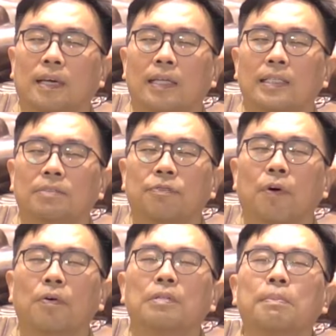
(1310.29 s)
as if
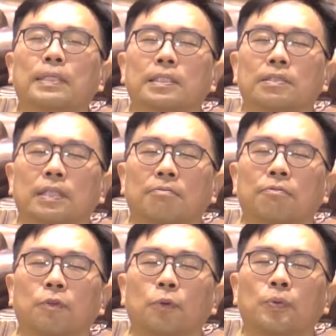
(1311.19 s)
all the muscles are
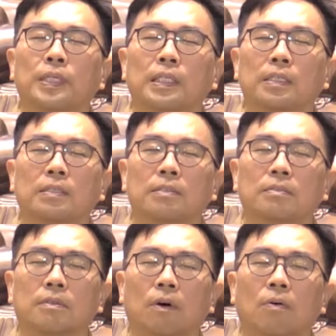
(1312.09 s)
flowing
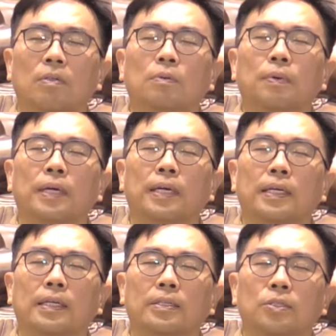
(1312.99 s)
all the way
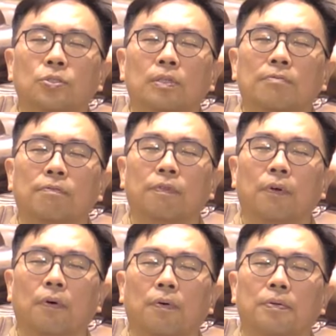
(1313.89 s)
to the floor,